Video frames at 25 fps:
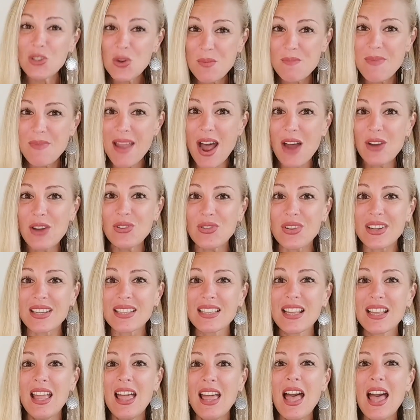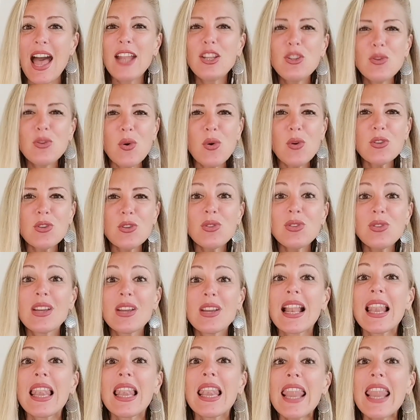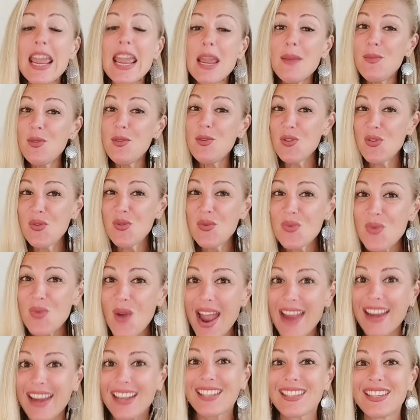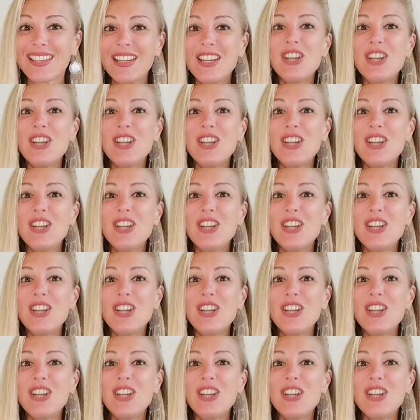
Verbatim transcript: boundaries and to also to claim your right